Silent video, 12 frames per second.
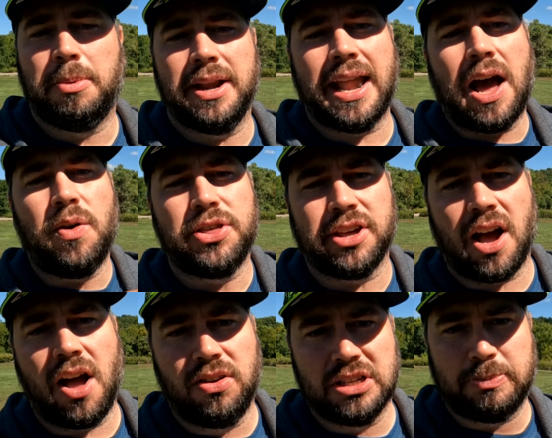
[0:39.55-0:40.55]
but now with the
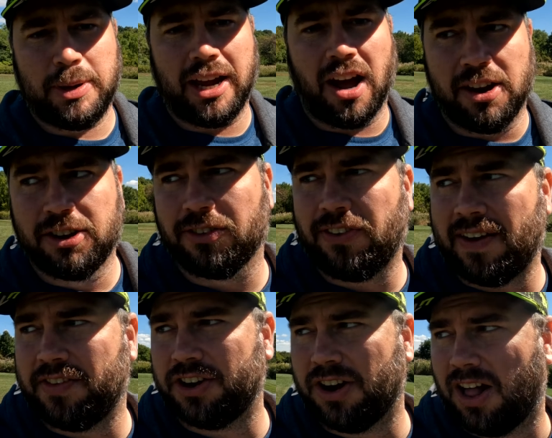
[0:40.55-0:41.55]
goggles being under
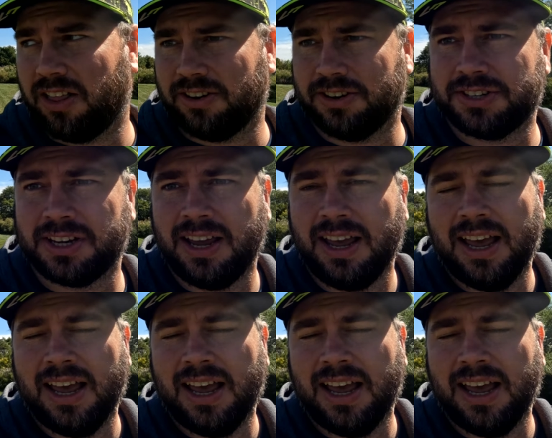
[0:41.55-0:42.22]
$500,